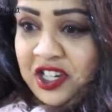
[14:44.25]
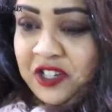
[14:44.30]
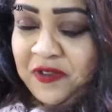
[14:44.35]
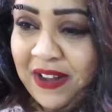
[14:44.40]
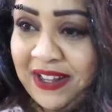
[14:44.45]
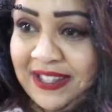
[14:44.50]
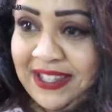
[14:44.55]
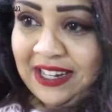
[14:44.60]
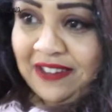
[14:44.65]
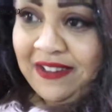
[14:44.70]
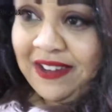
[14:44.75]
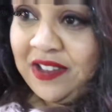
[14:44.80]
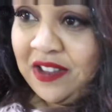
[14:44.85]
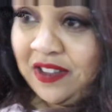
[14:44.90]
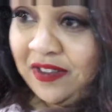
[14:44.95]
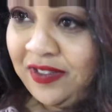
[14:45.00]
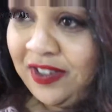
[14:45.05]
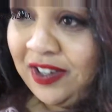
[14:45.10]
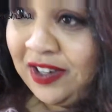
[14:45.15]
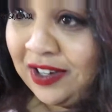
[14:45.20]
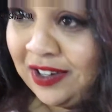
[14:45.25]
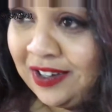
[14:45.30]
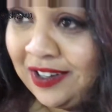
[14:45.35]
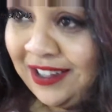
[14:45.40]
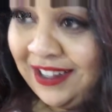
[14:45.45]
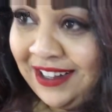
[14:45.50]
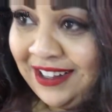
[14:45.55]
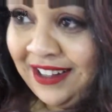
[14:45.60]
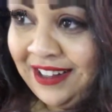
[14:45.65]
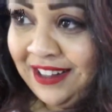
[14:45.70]
Did you find cigarettes on the
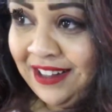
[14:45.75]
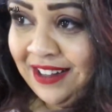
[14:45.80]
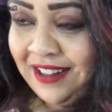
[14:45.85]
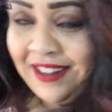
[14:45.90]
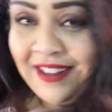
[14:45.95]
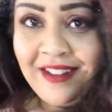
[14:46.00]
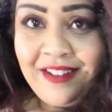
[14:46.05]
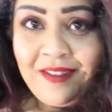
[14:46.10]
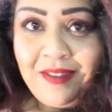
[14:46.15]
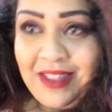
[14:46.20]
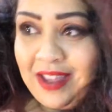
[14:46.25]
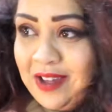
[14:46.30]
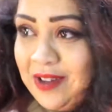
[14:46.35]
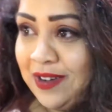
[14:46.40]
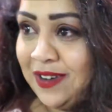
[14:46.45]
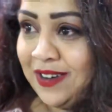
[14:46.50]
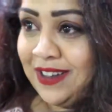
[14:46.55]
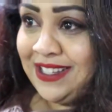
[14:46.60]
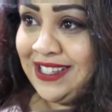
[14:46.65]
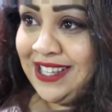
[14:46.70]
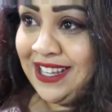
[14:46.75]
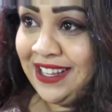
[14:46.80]
floor? Are they yours?